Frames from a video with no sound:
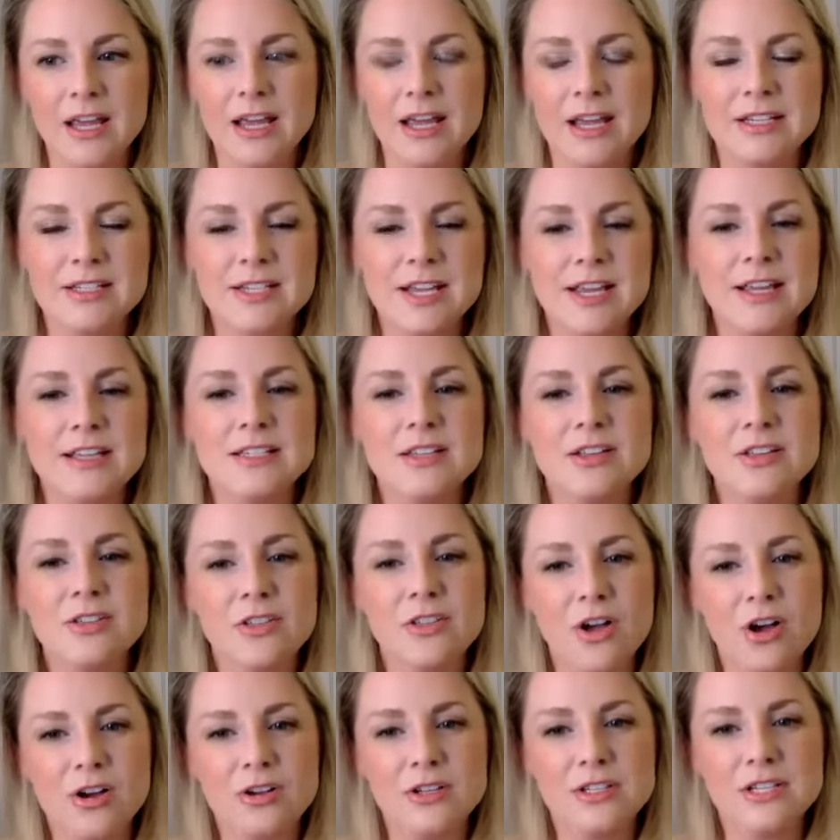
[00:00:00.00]
it takes a
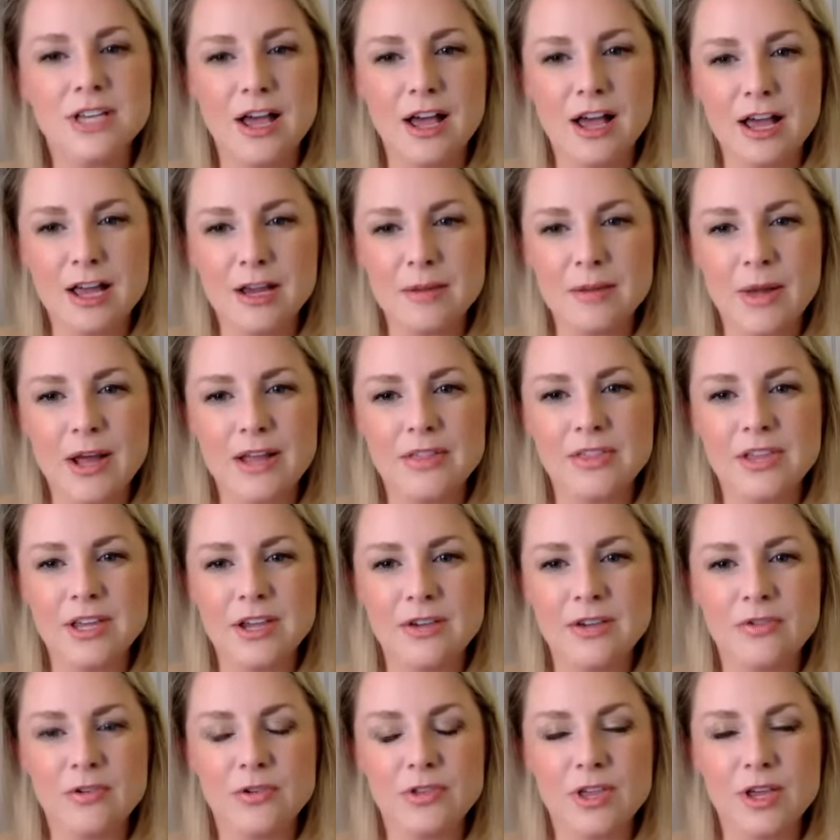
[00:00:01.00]
long time, I
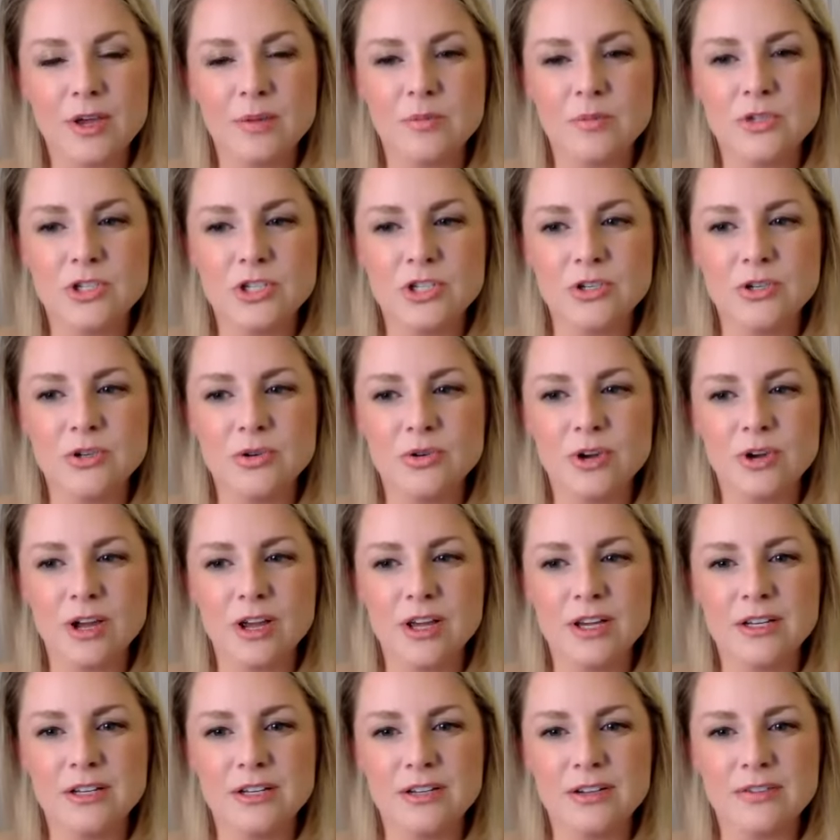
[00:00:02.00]
think, for them to
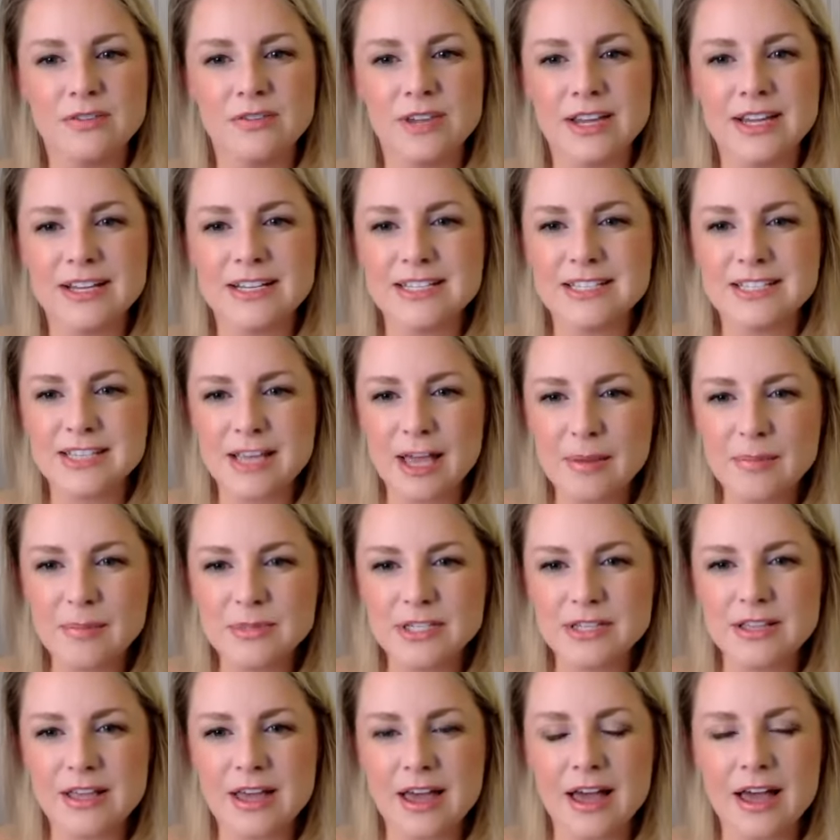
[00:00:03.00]
kind of
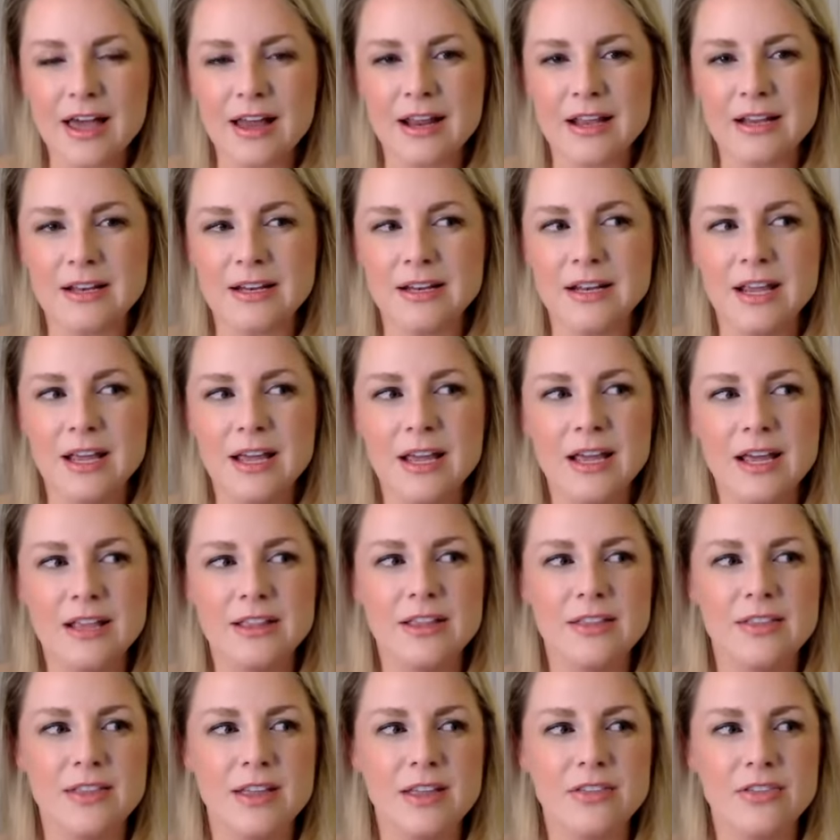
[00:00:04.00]
accept that. And
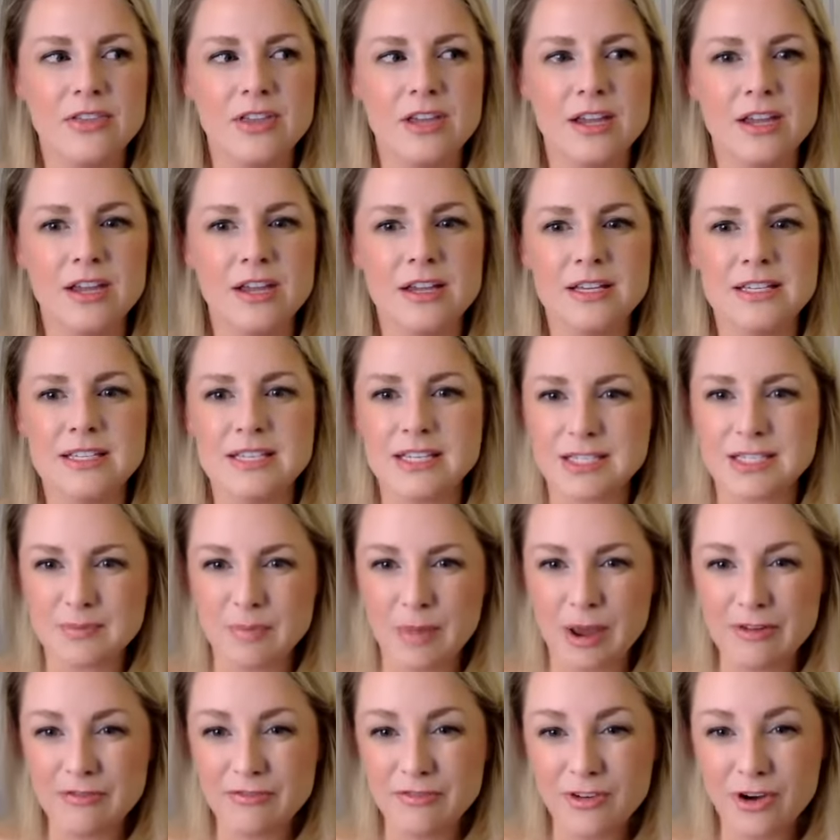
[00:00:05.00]
then they think, is this
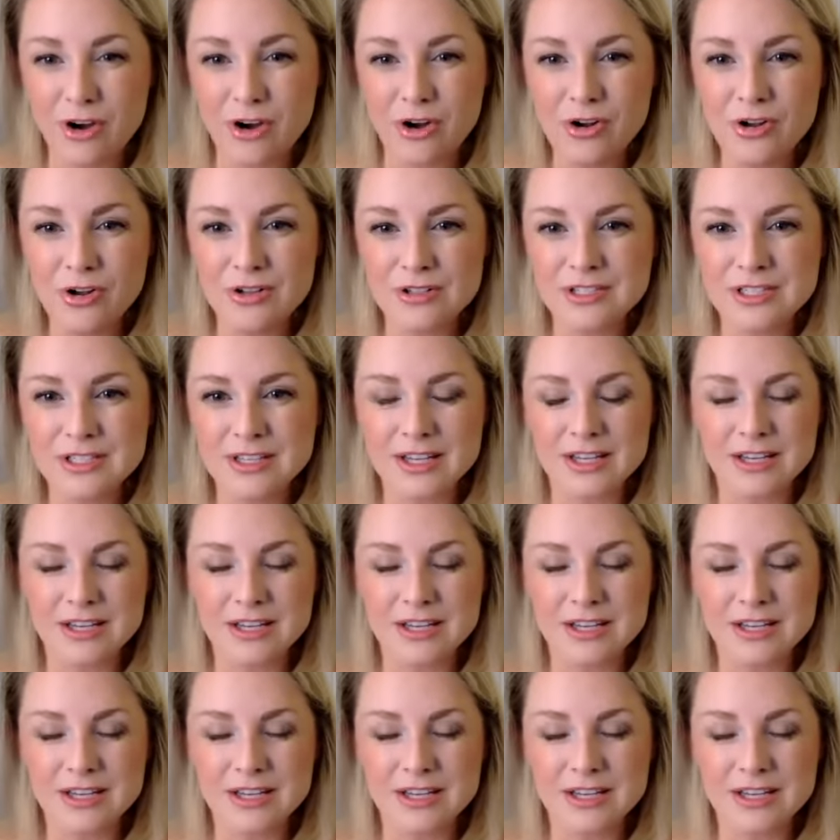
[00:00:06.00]
my fault? Like,